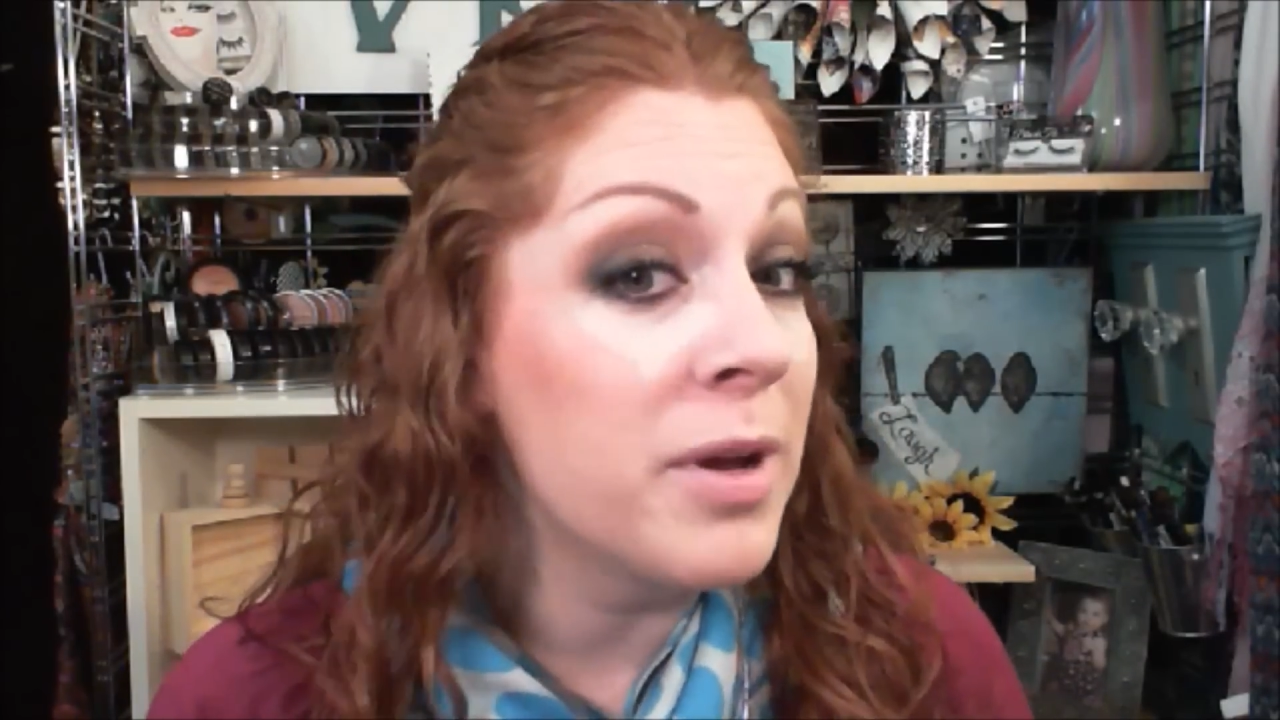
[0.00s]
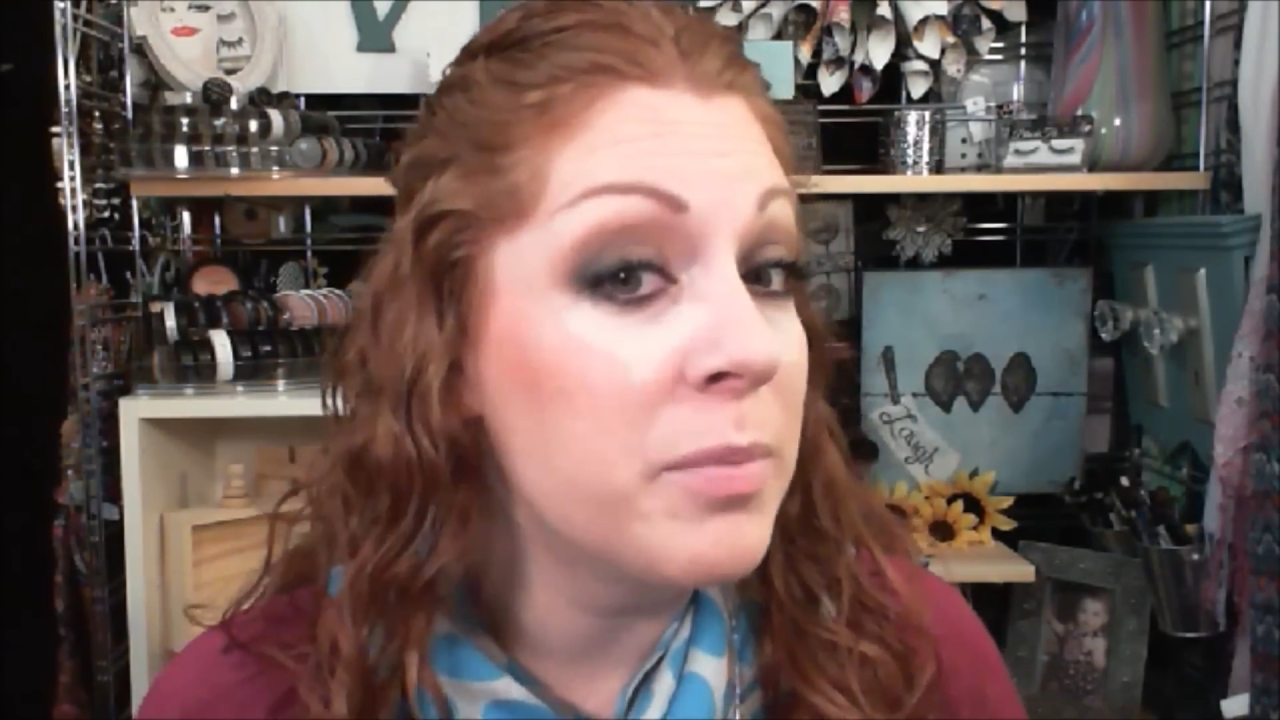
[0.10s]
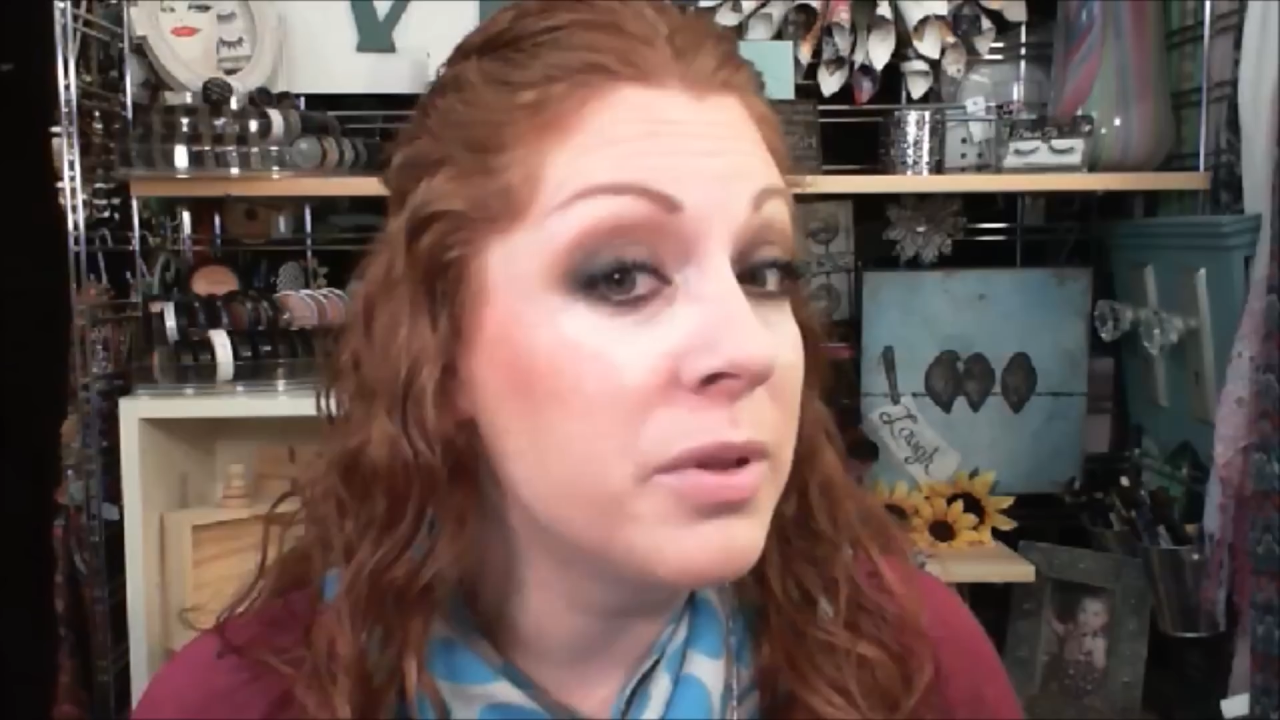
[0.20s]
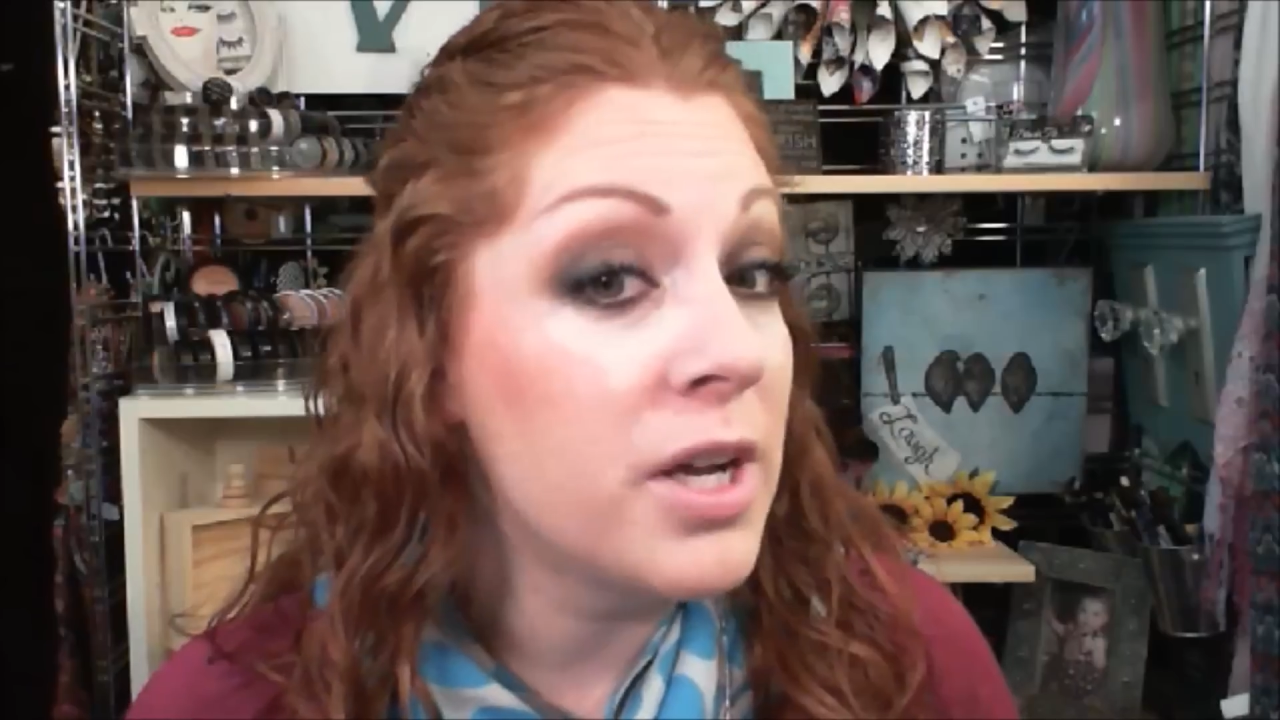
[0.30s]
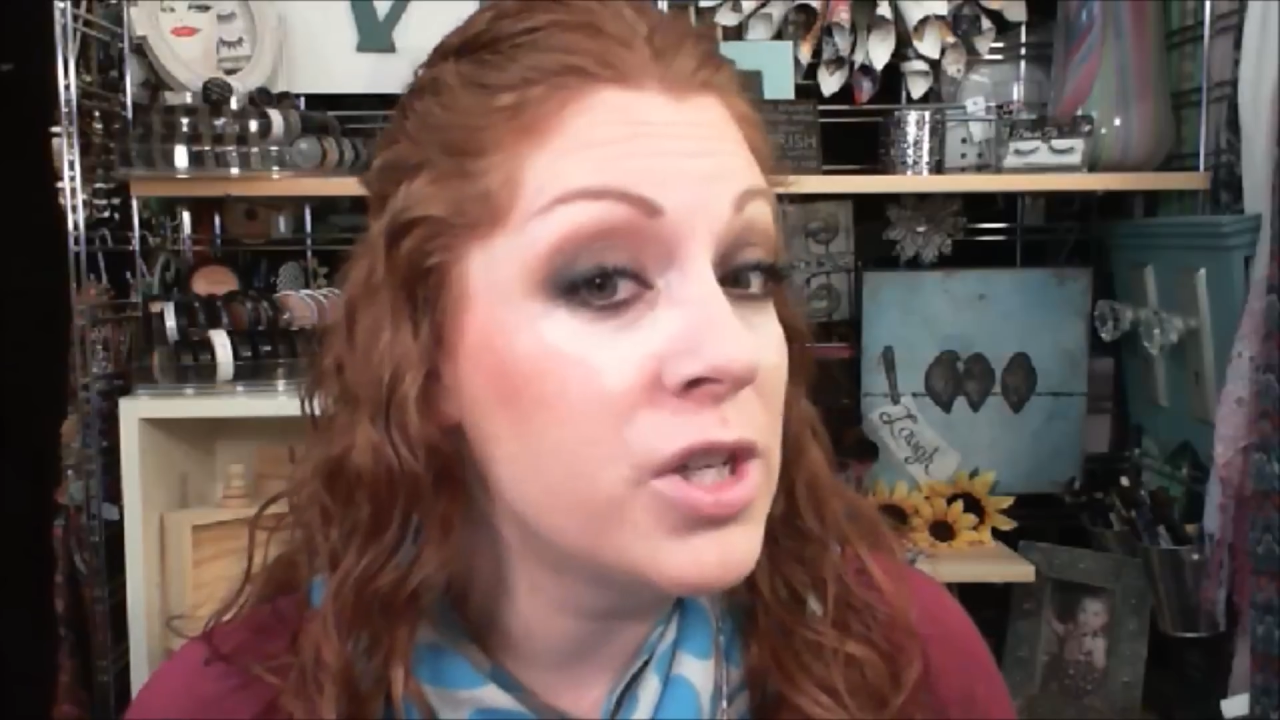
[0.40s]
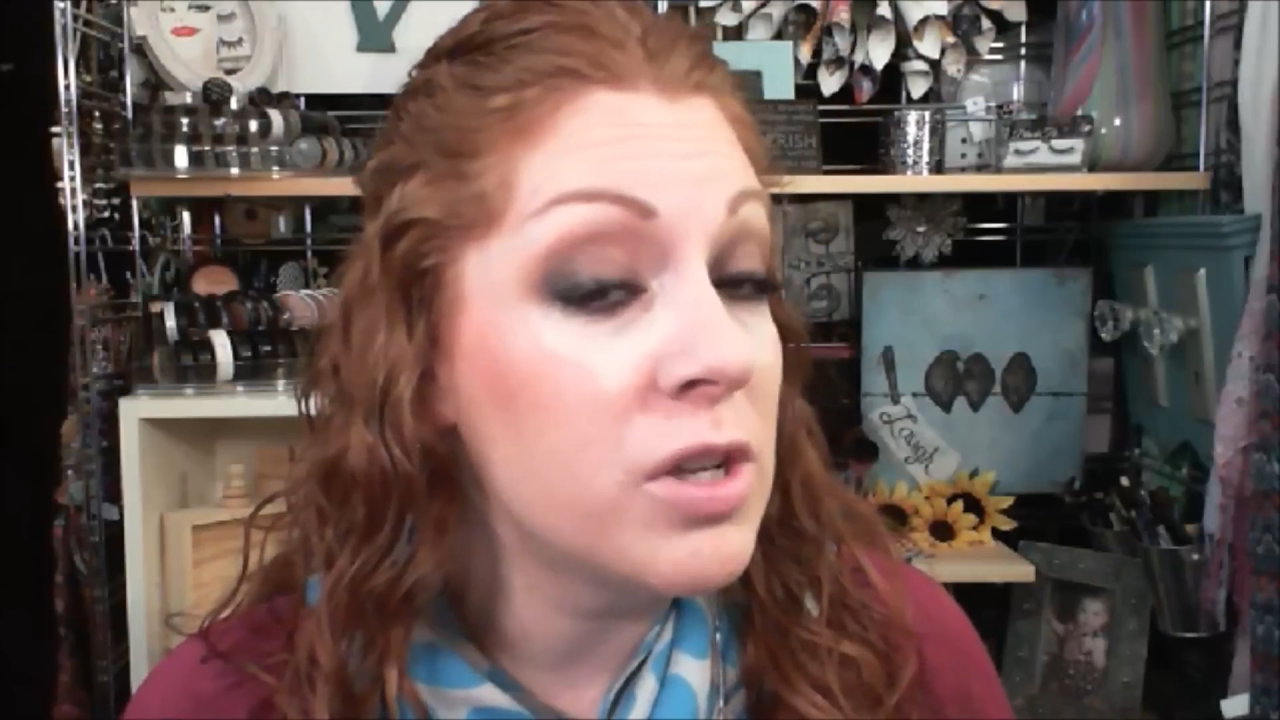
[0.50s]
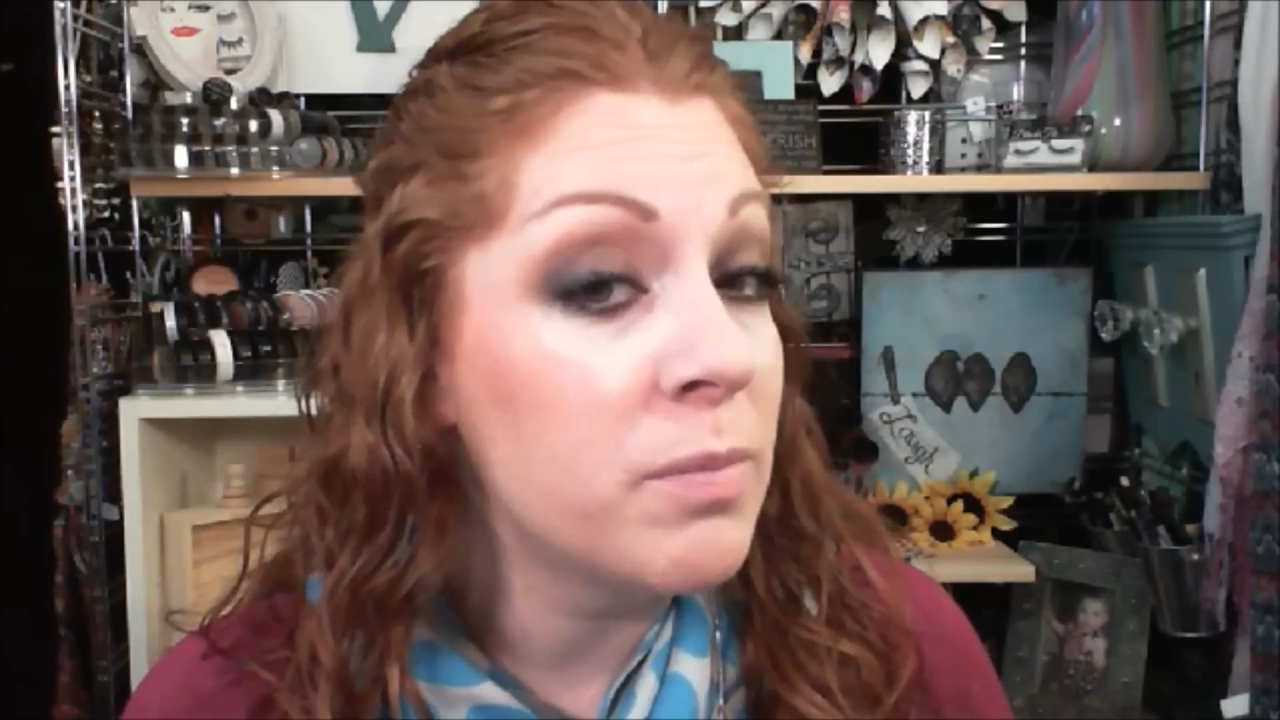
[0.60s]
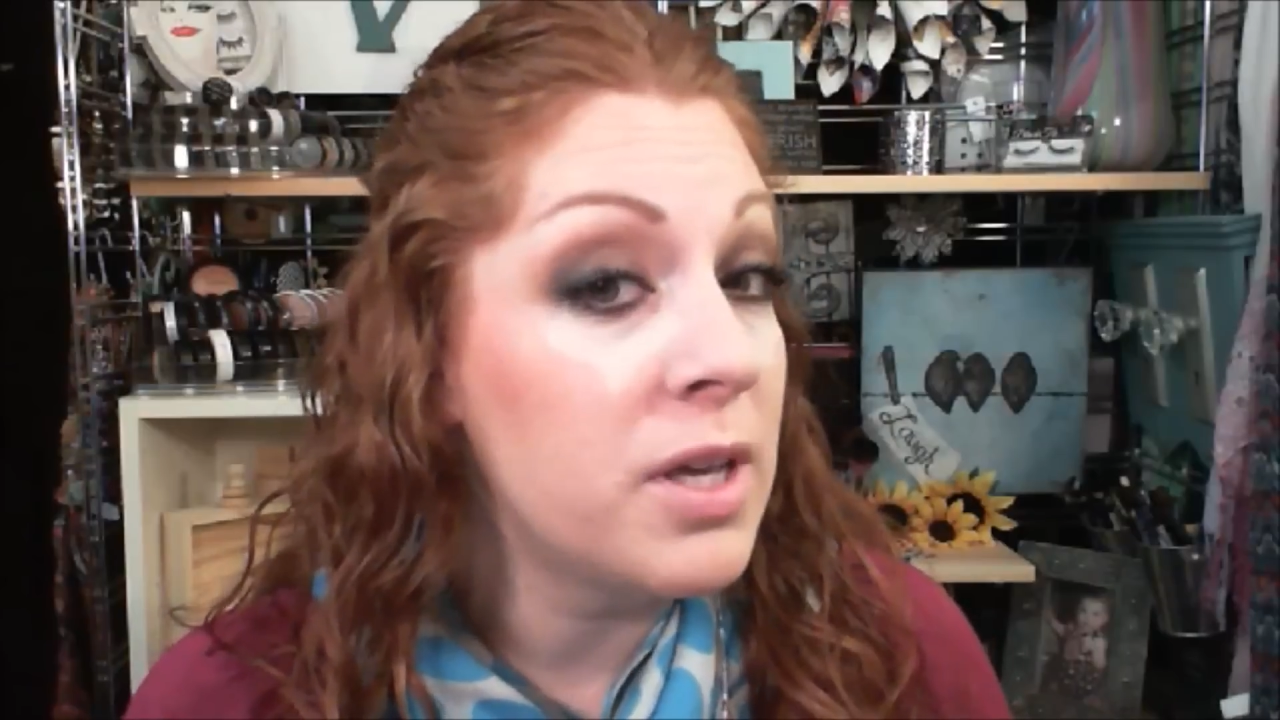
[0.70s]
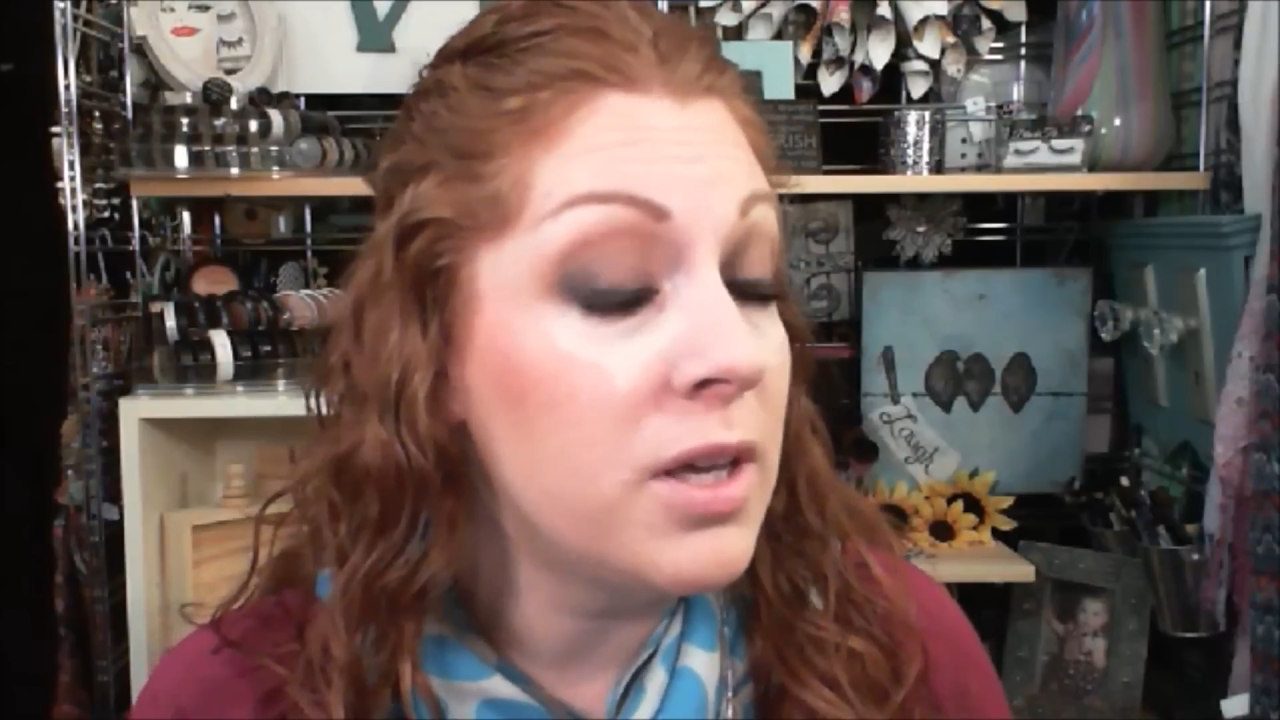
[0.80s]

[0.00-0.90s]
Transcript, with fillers: blush and my